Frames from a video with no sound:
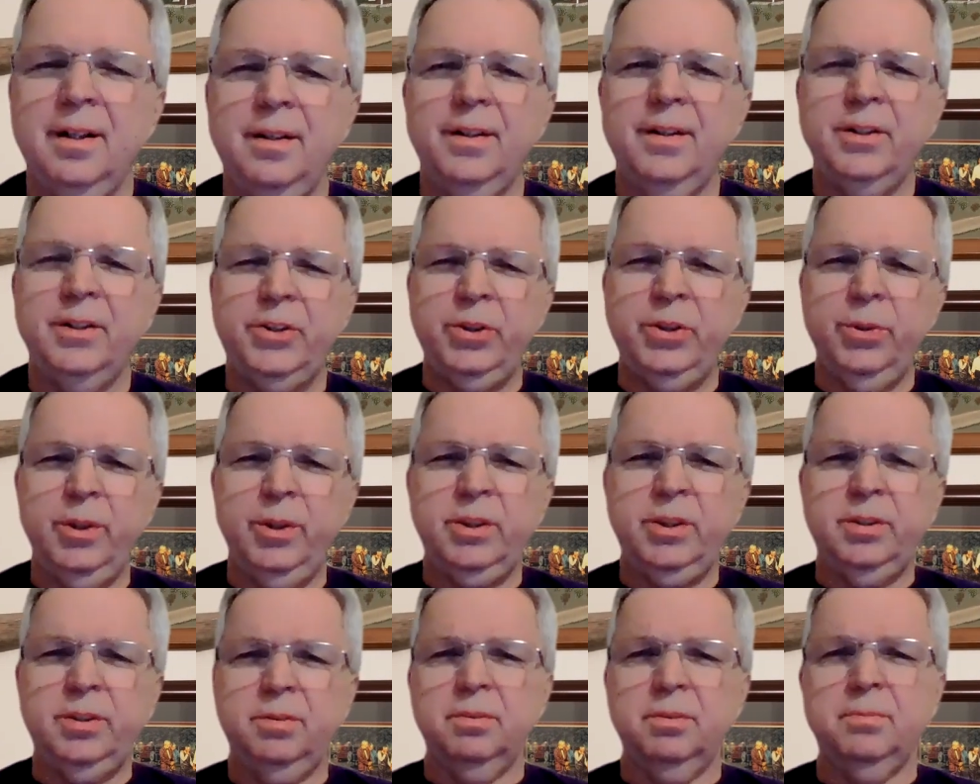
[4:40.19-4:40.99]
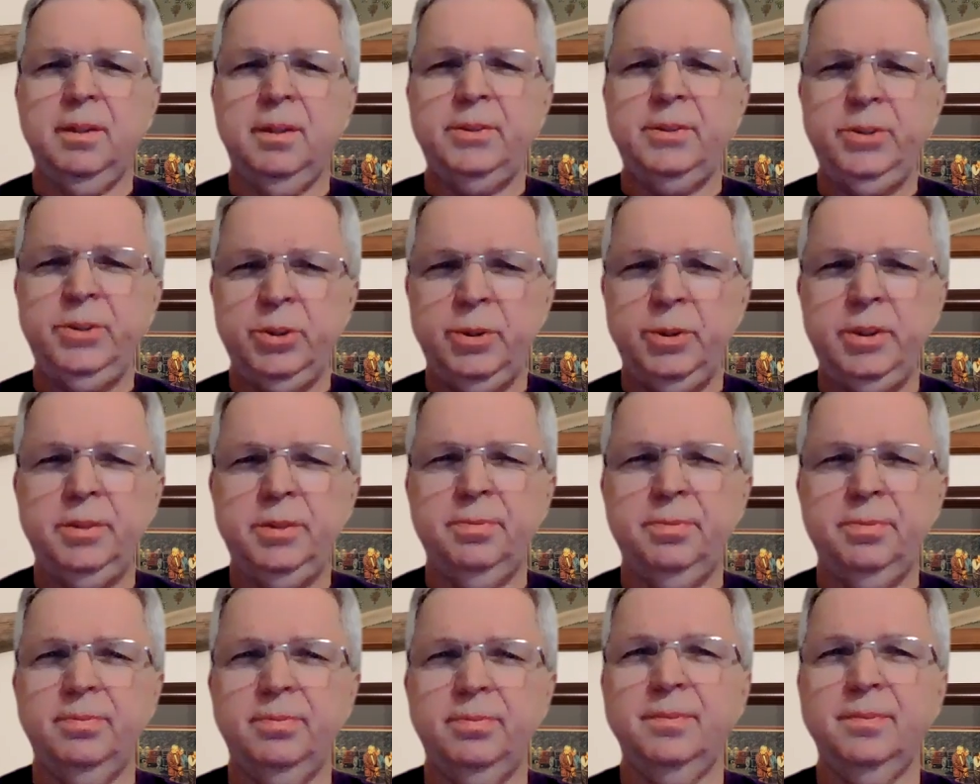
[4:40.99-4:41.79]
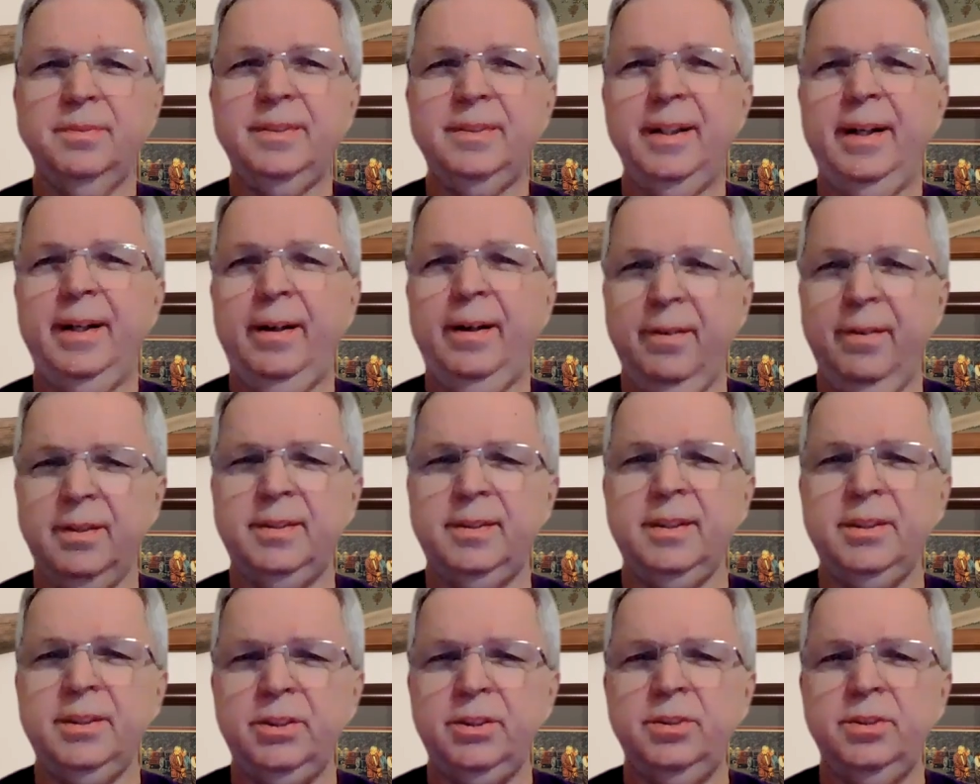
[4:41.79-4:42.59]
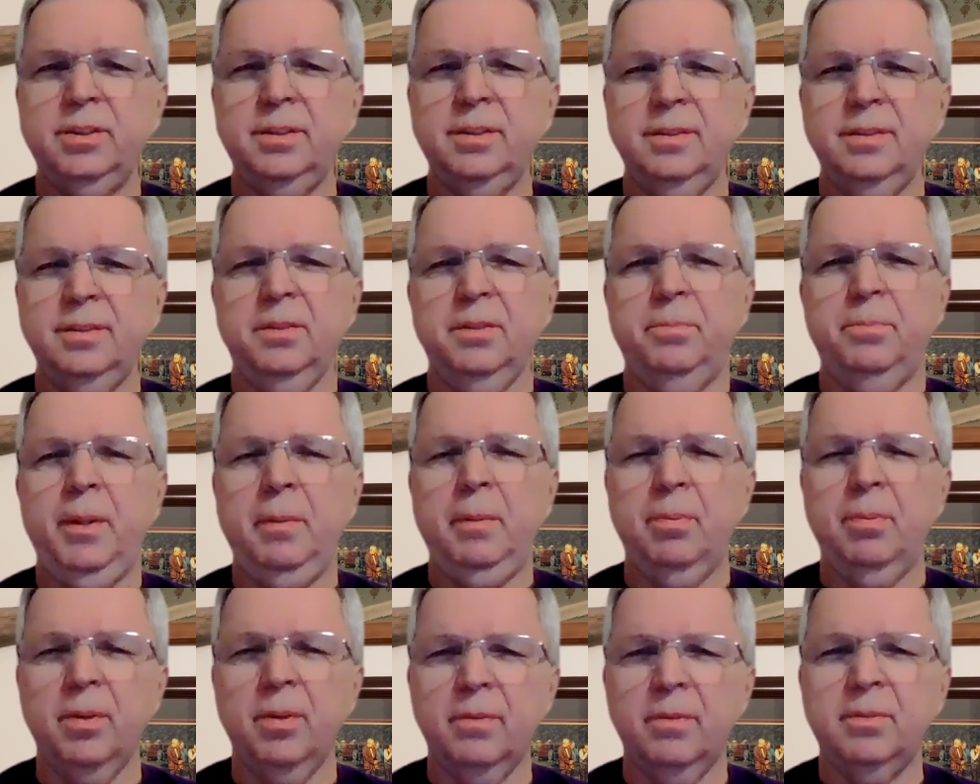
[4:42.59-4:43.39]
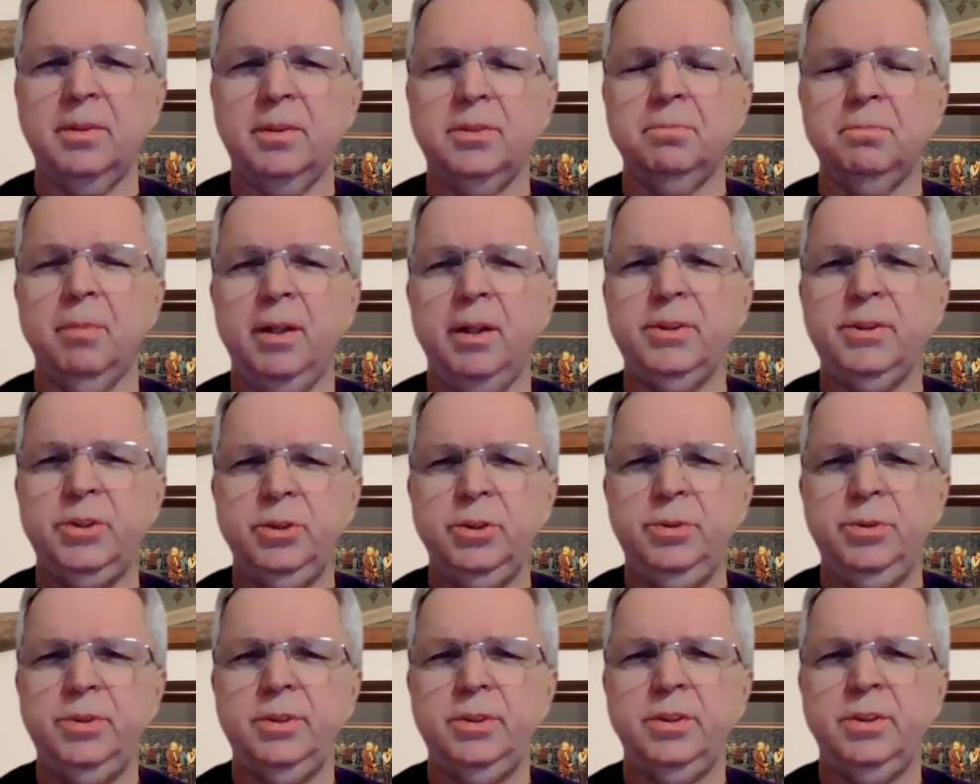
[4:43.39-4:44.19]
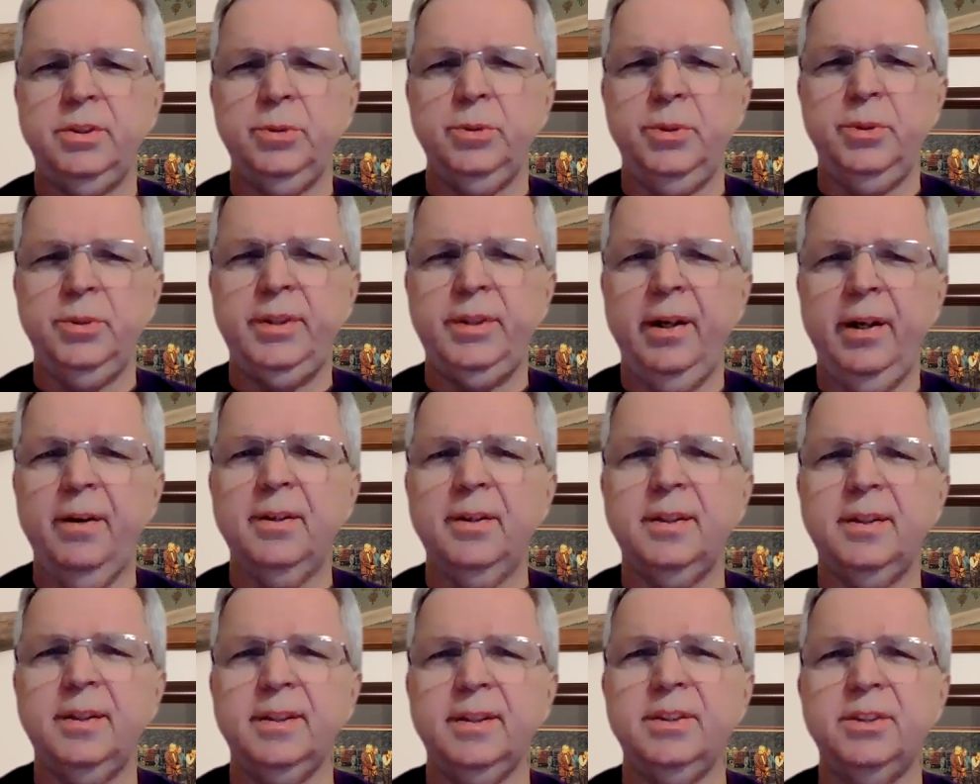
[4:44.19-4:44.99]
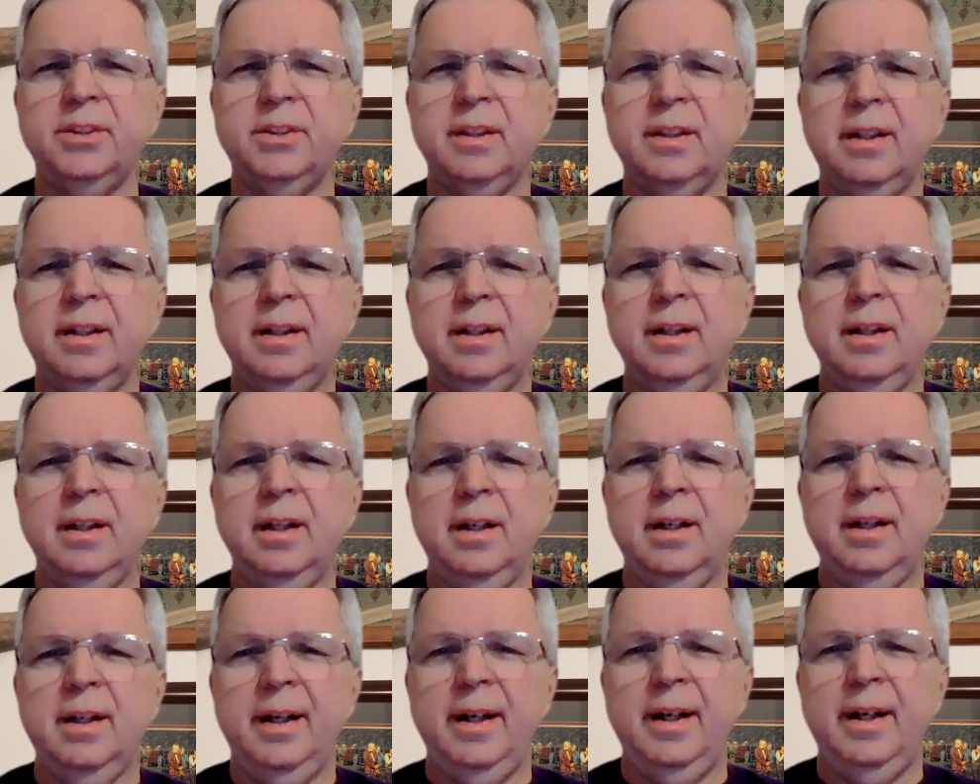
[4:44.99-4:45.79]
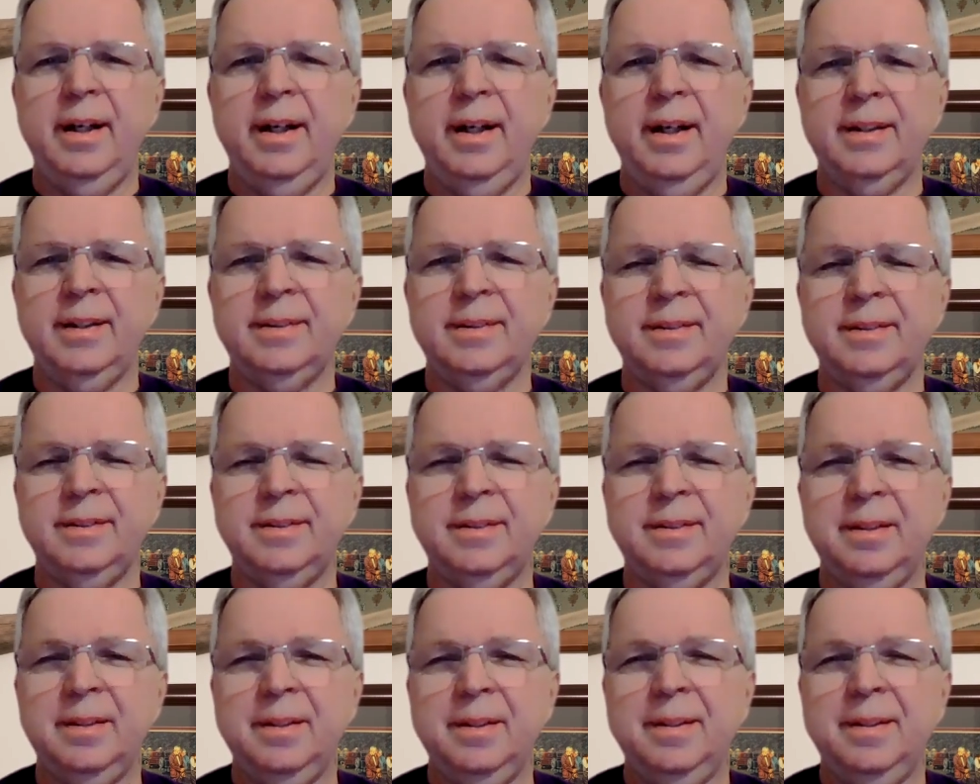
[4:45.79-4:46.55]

the Jewish my Jewish heritage, the people of my Jew, Jewish heritage, and